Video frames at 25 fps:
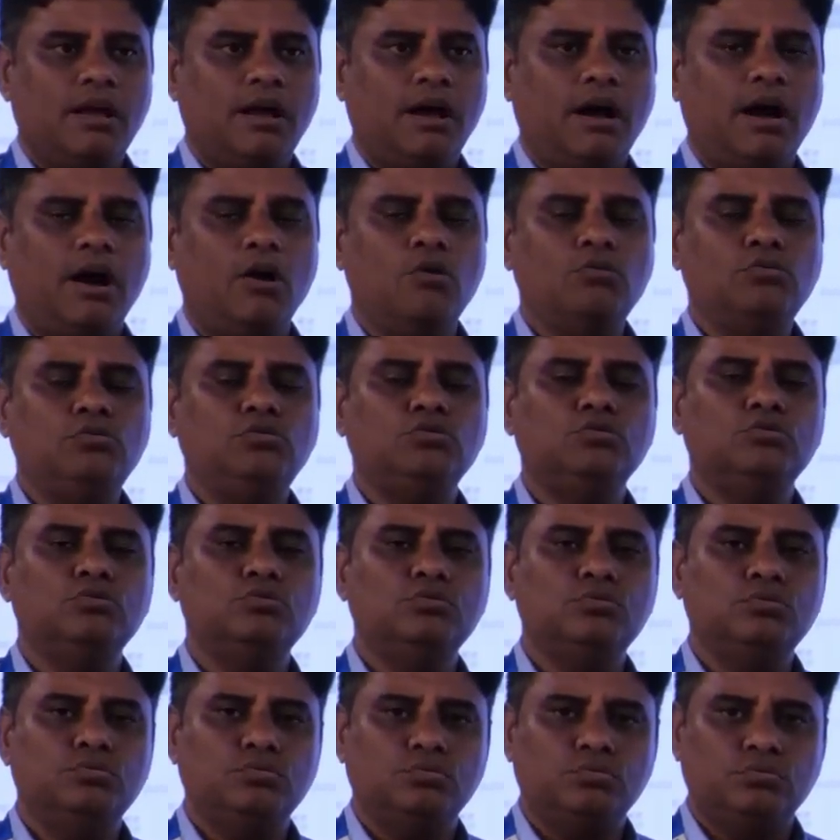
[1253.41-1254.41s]
How
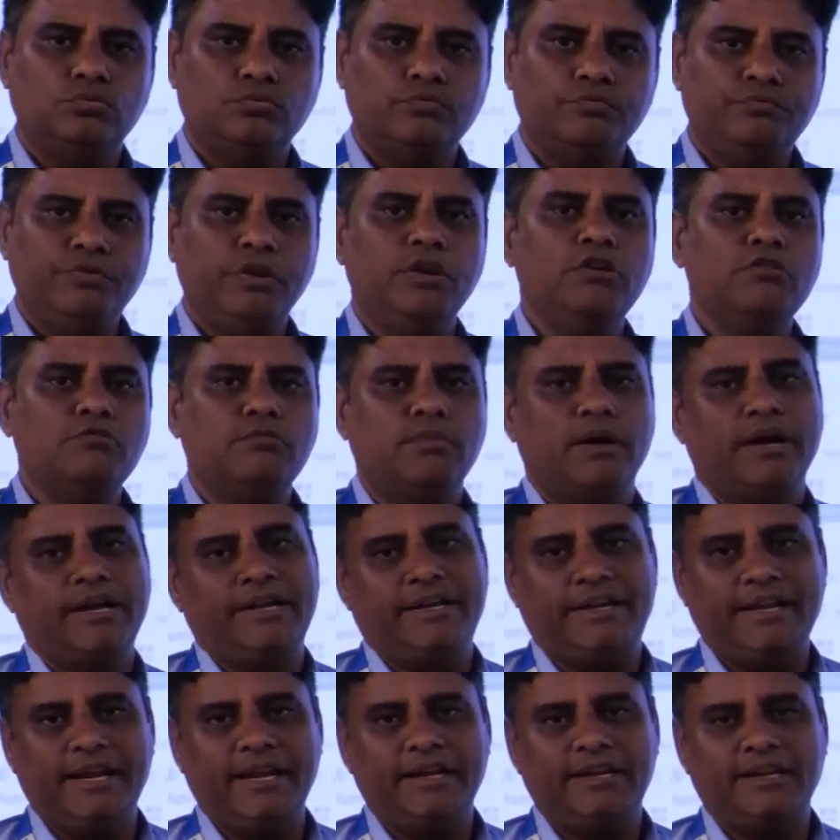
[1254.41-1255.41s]
to view my
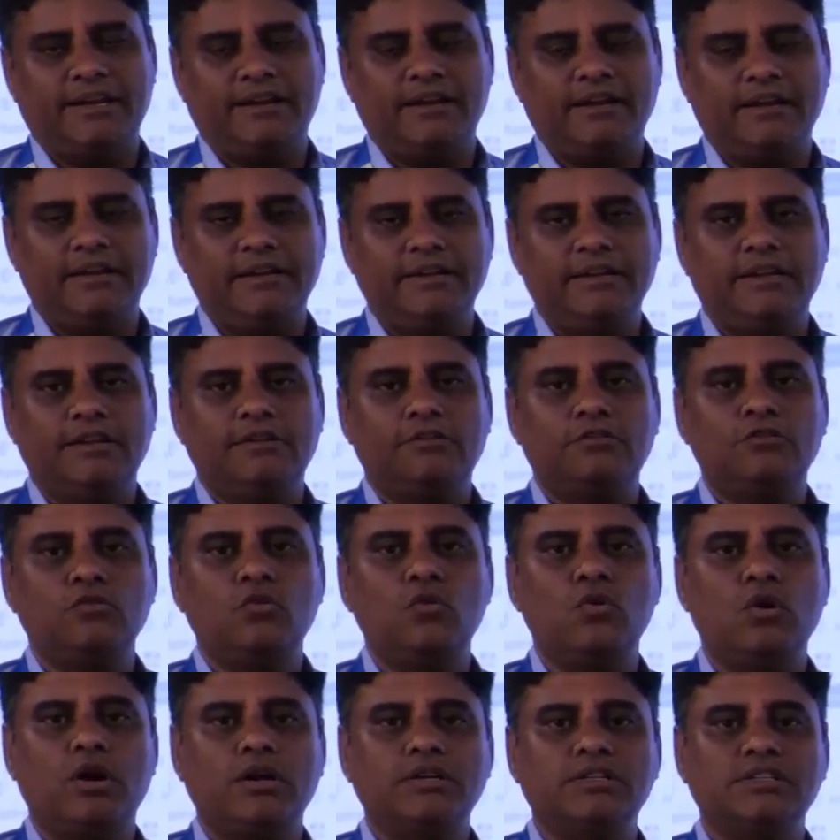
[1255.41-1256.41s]
data in a
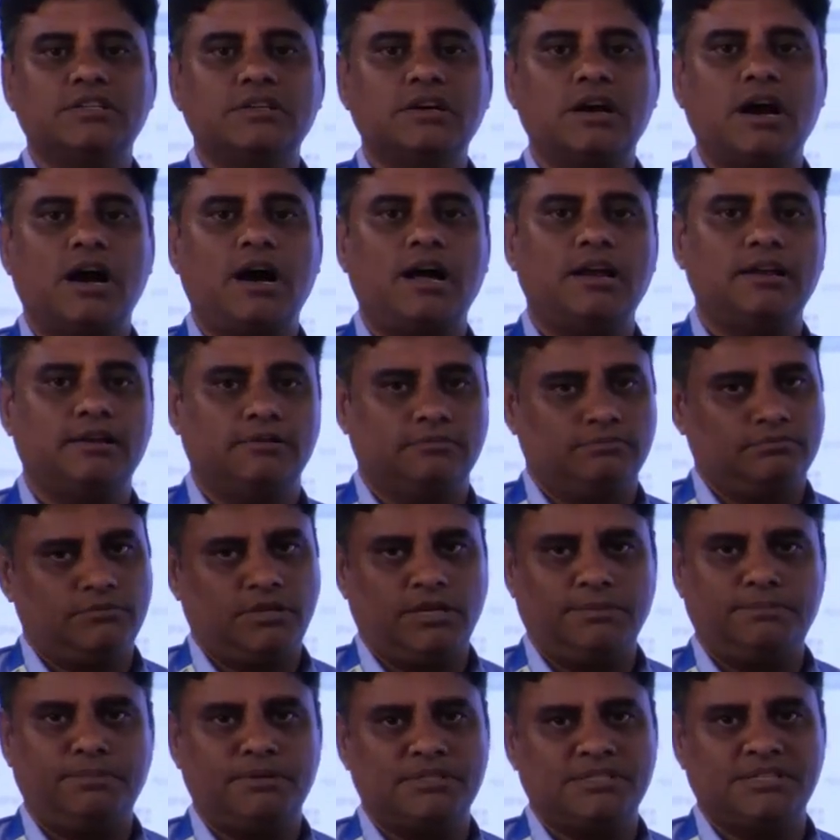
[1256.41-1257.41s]
row and column
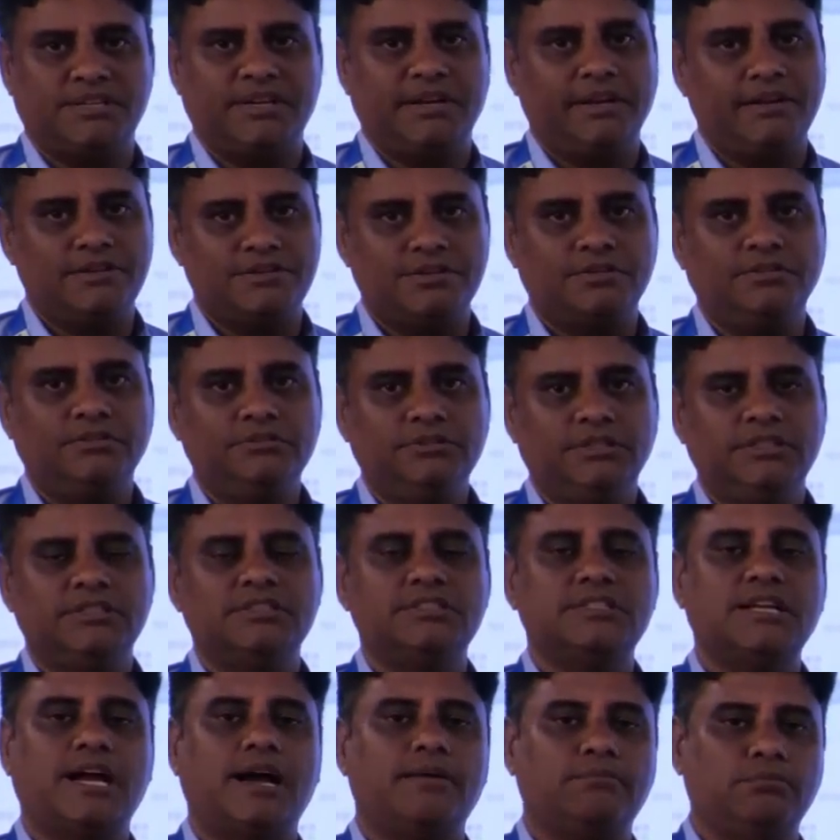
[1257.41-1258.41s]
representation in
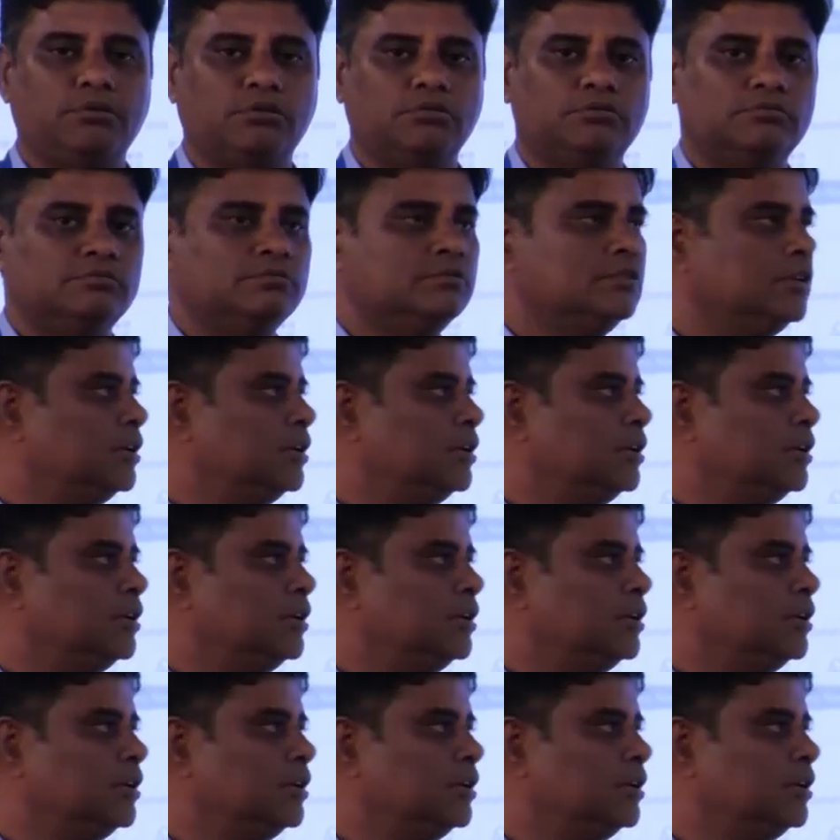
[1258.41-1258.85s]
Tableau.